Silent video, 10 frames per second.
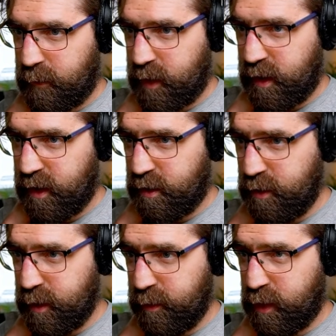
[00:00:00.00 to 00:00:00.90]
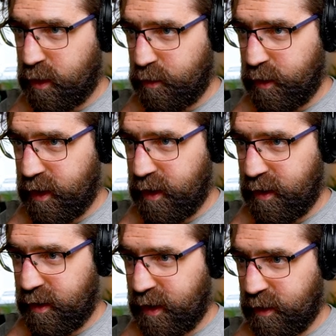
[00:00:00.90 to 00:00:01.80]
It could become a 3,
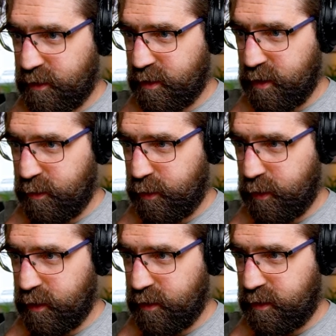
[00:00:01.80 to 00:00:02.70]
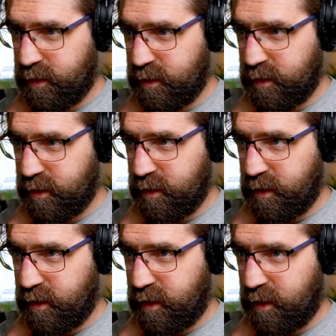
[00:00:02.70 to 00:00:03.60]
and then that goes upwards.
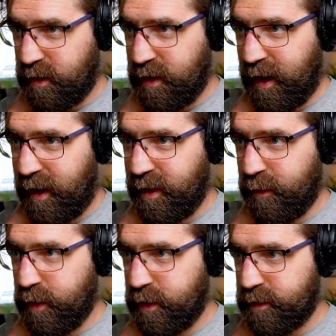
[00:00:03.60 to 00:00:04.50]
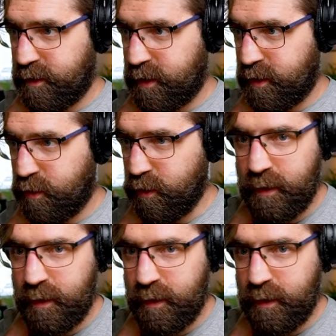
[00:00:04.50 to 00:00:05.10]
Yeah, that works. Cool.